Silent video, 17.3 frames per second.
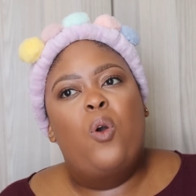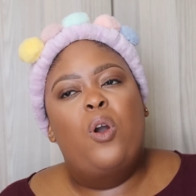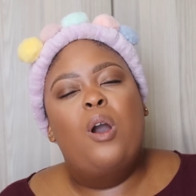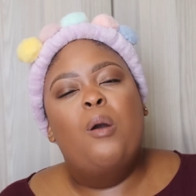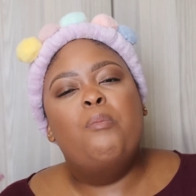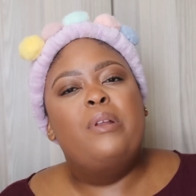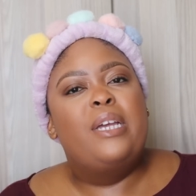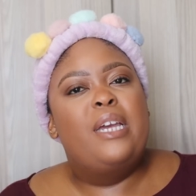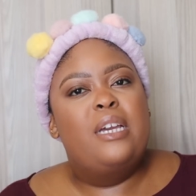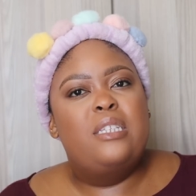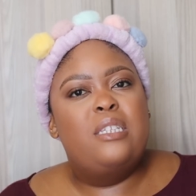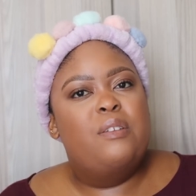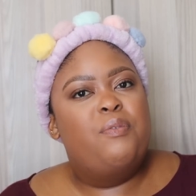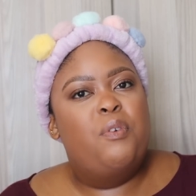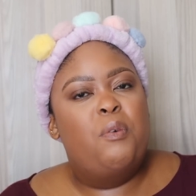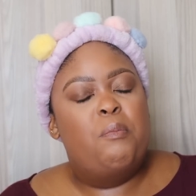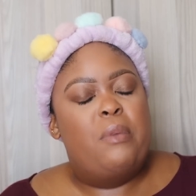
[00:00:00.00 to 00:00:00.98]

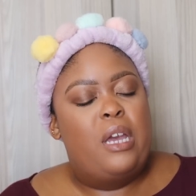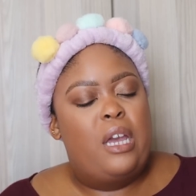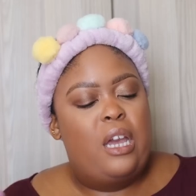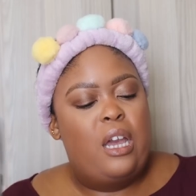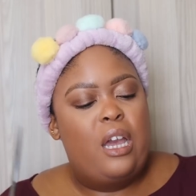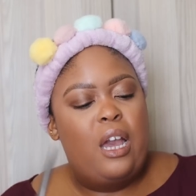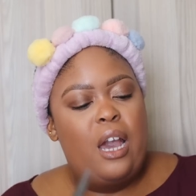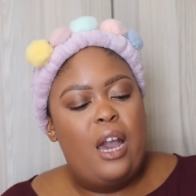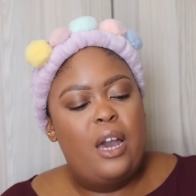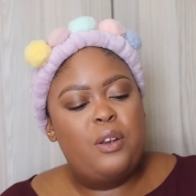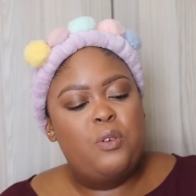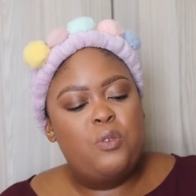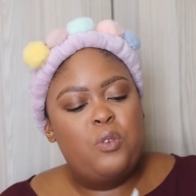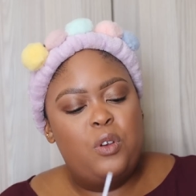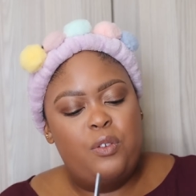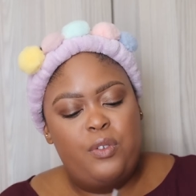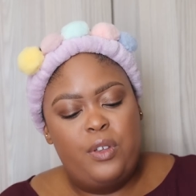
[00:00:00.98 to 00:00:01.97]
complicated for me. I
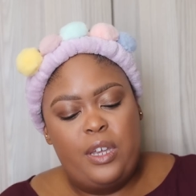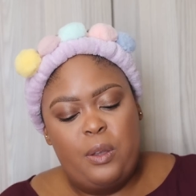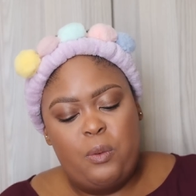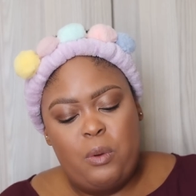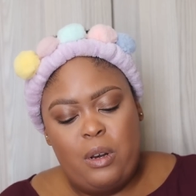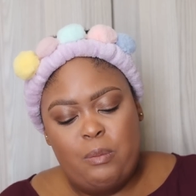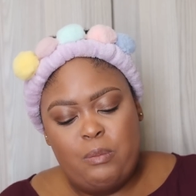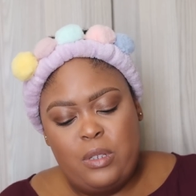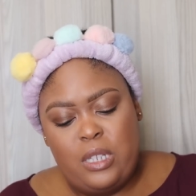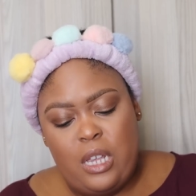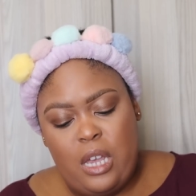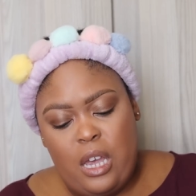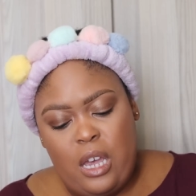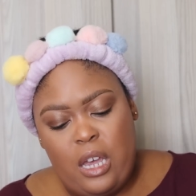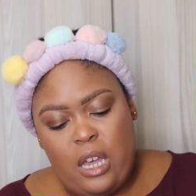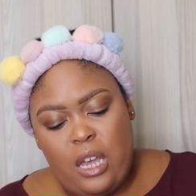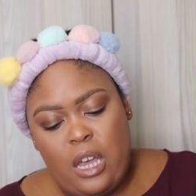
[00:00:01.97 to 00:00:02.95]
don't know if you get what I'm
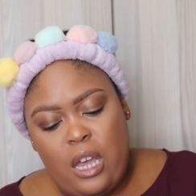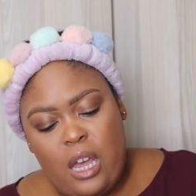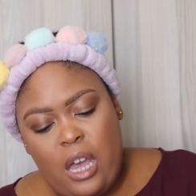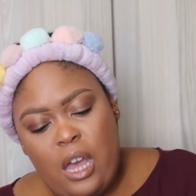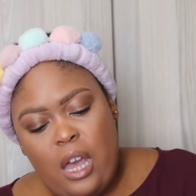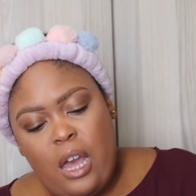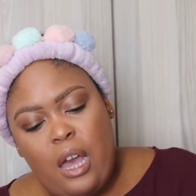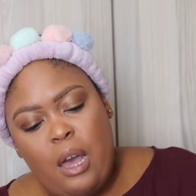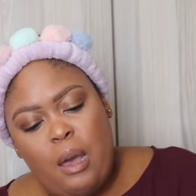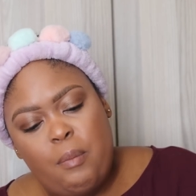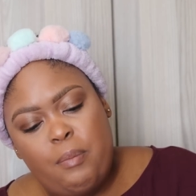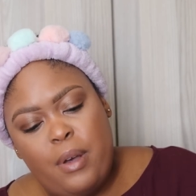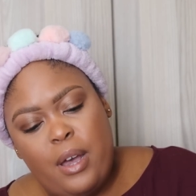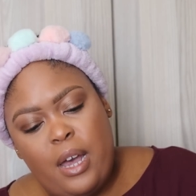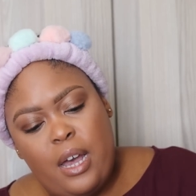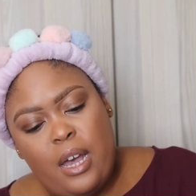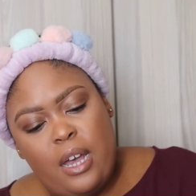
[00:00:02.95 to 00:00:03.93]
saying.
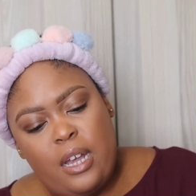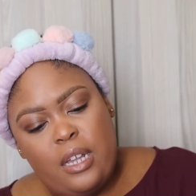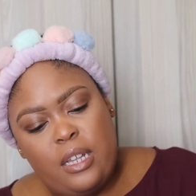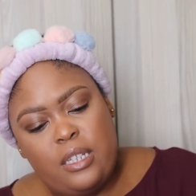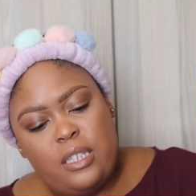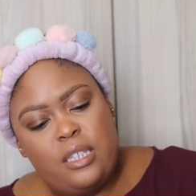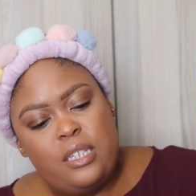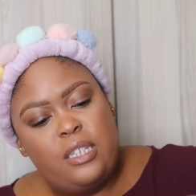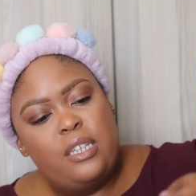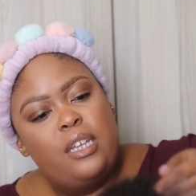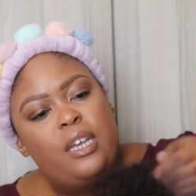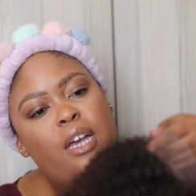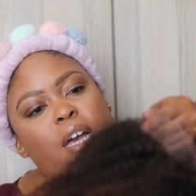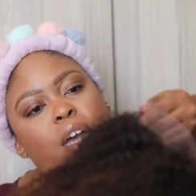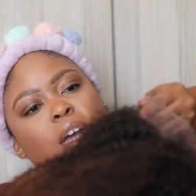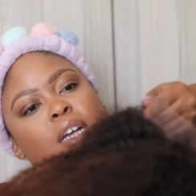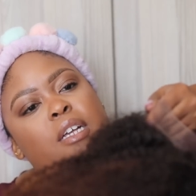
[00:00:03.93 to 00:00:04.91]
But
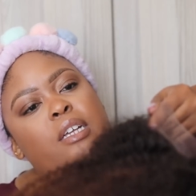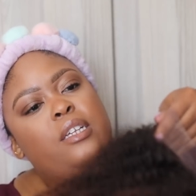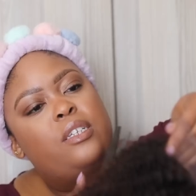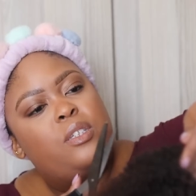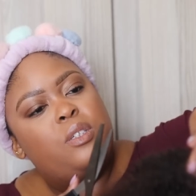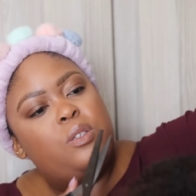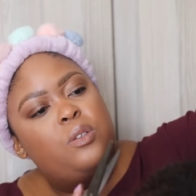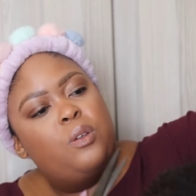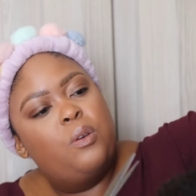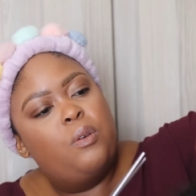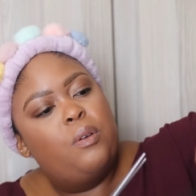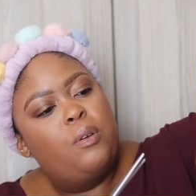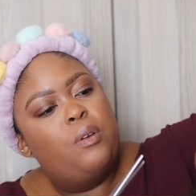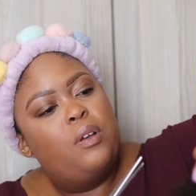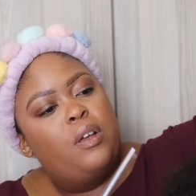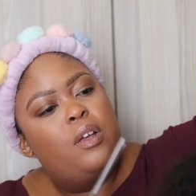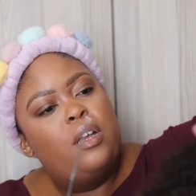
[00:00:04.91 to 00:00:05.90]
yeah, so
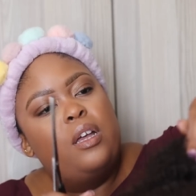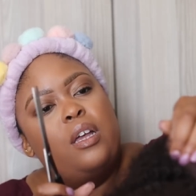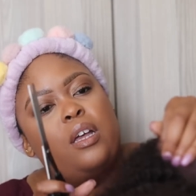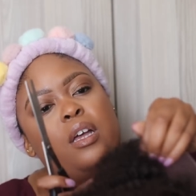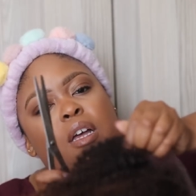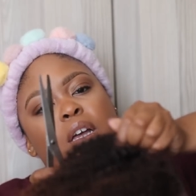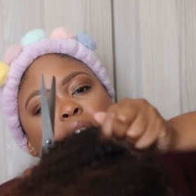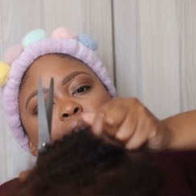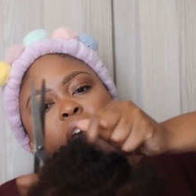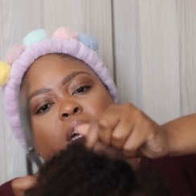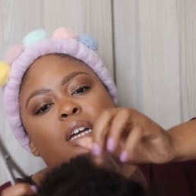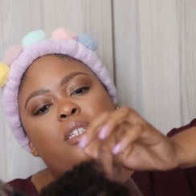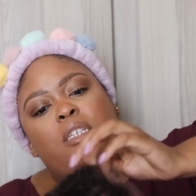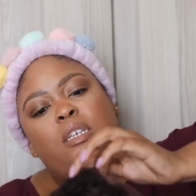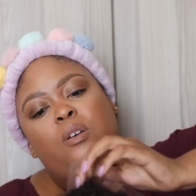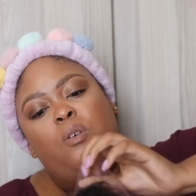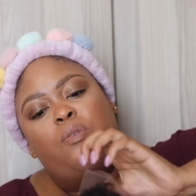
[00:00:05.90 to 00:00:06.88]

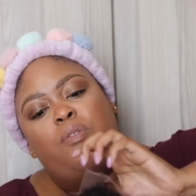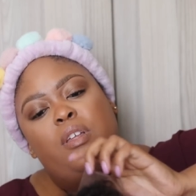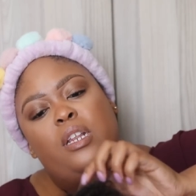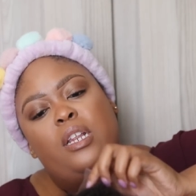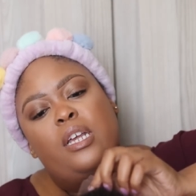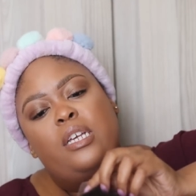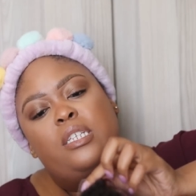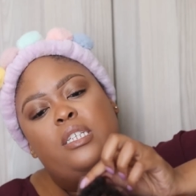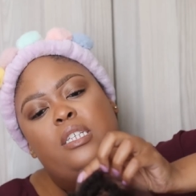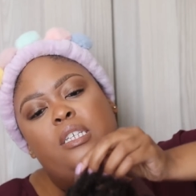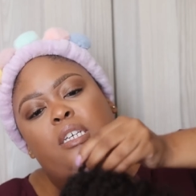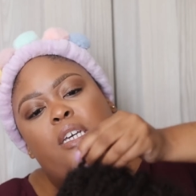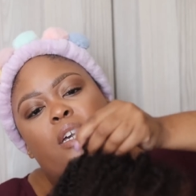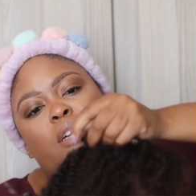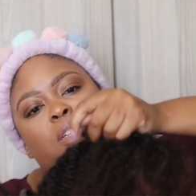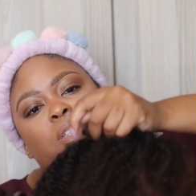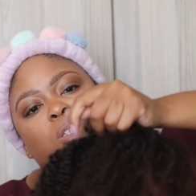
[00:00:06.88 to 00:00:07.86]
cutting off the lace
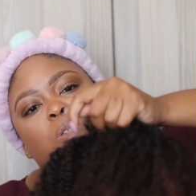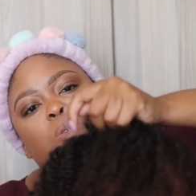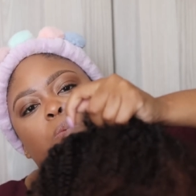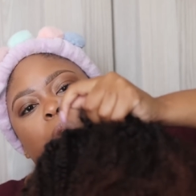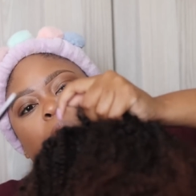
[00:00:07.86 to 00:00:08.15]
here as